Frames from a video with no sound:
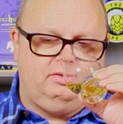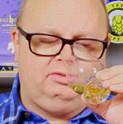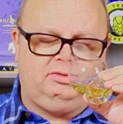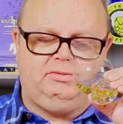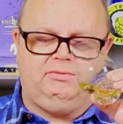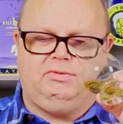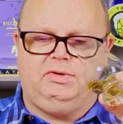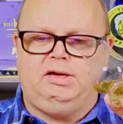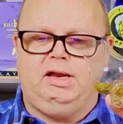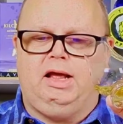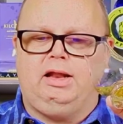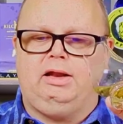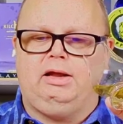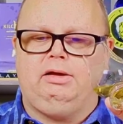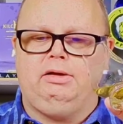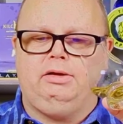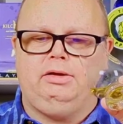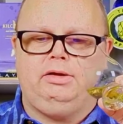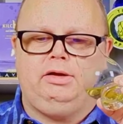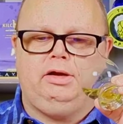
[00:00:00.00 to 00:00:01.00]
Some
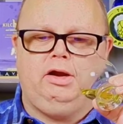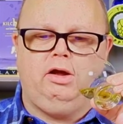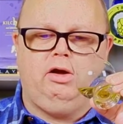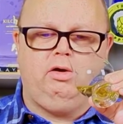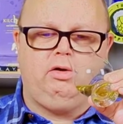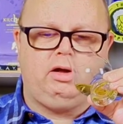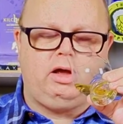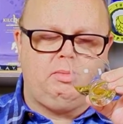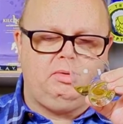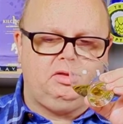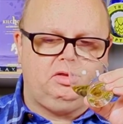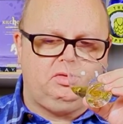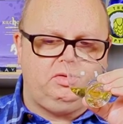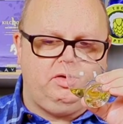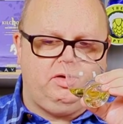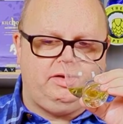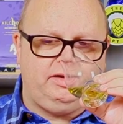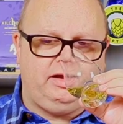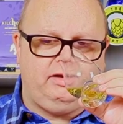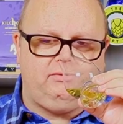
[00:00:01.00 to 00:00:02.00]
vanilla, you know, coming
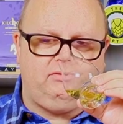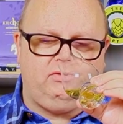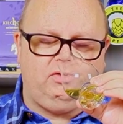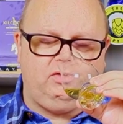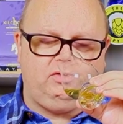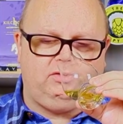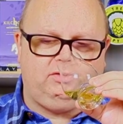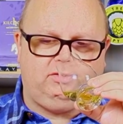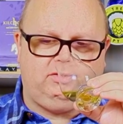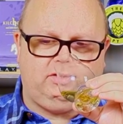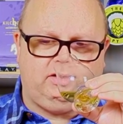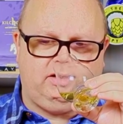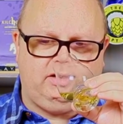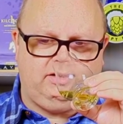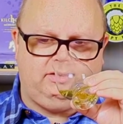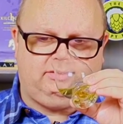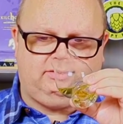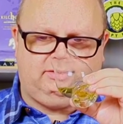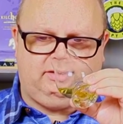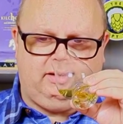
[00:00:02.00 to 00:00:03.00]
through on that first
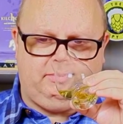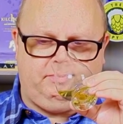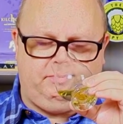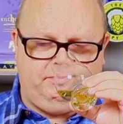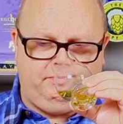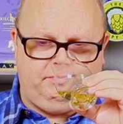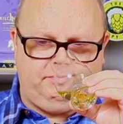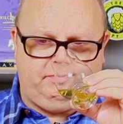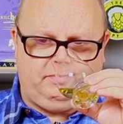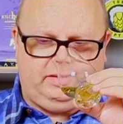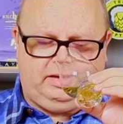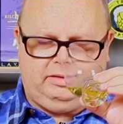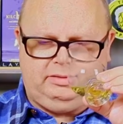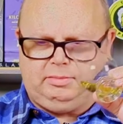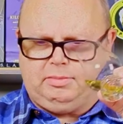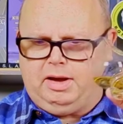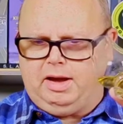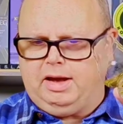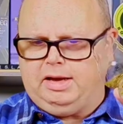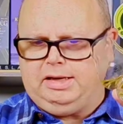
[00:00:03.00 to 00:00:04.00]
sip.
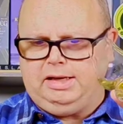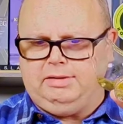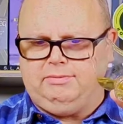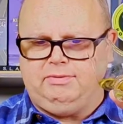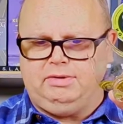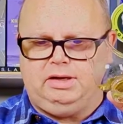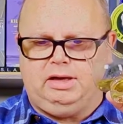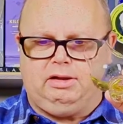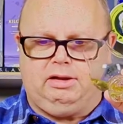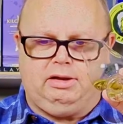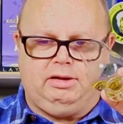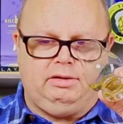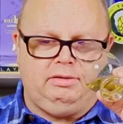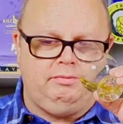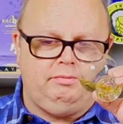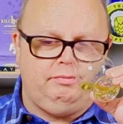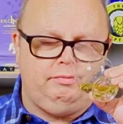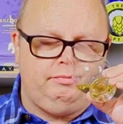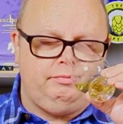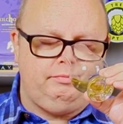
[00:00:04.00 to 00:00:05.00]
Some honey and vanilla.
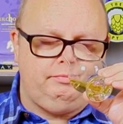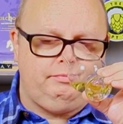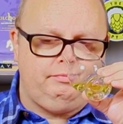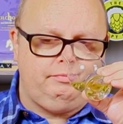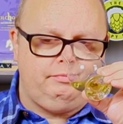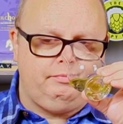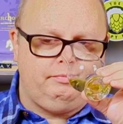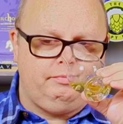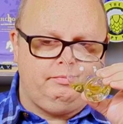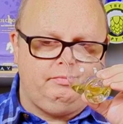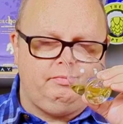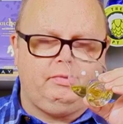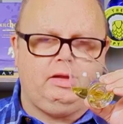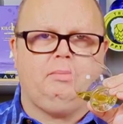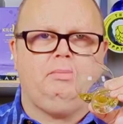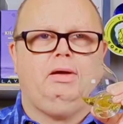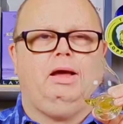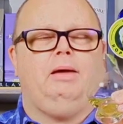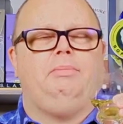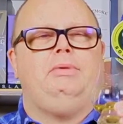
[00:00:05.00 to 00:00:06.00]

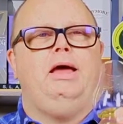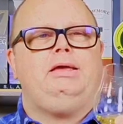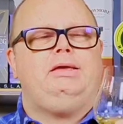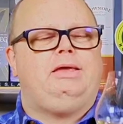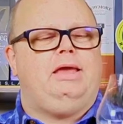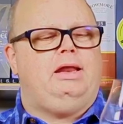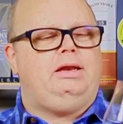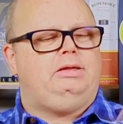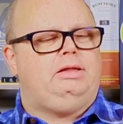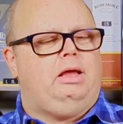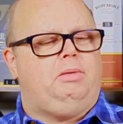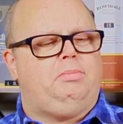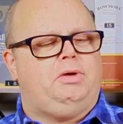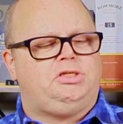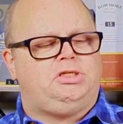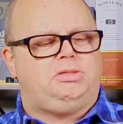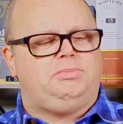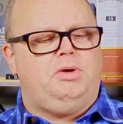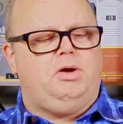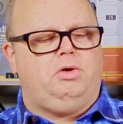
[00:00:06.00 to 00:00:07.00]
Not getting that
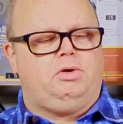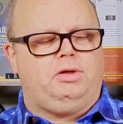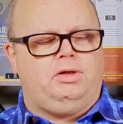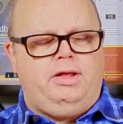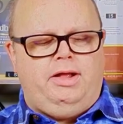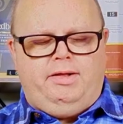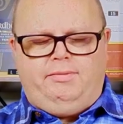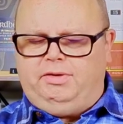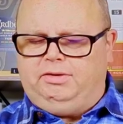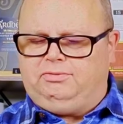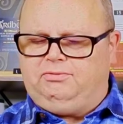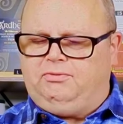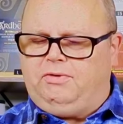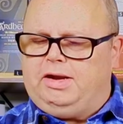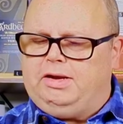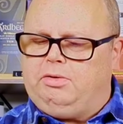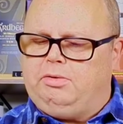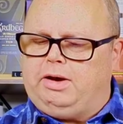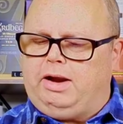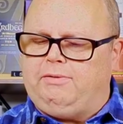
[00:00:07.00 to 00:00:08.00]
much smoke. It's
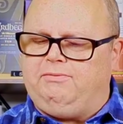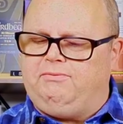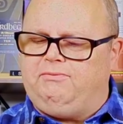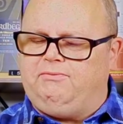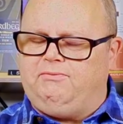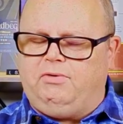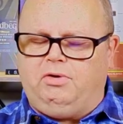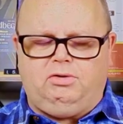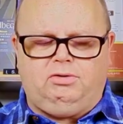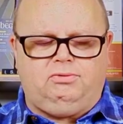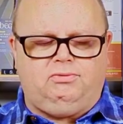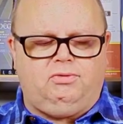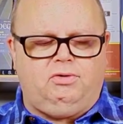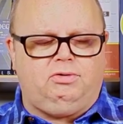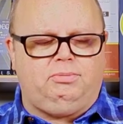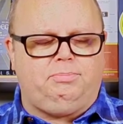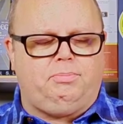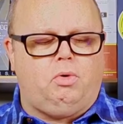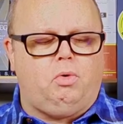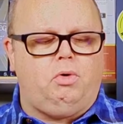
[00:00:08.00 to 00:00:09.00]
funny, when I first
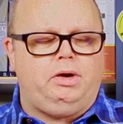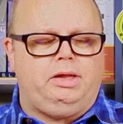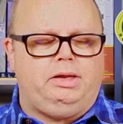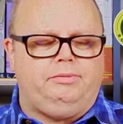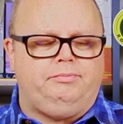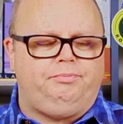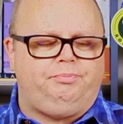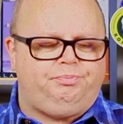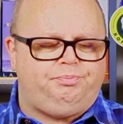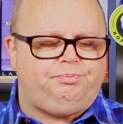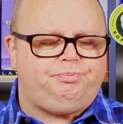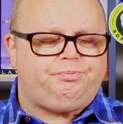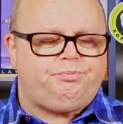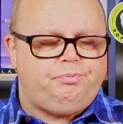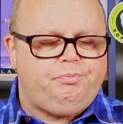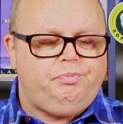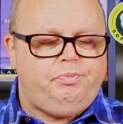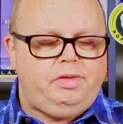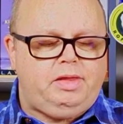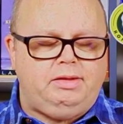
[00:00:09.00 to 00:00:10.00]
poured it,
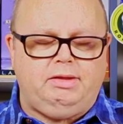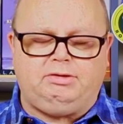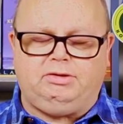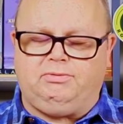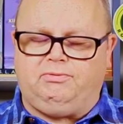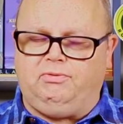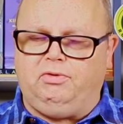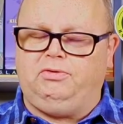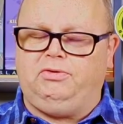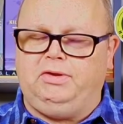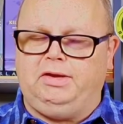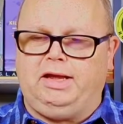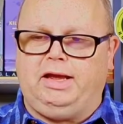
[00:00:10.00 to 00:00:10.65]
that's the first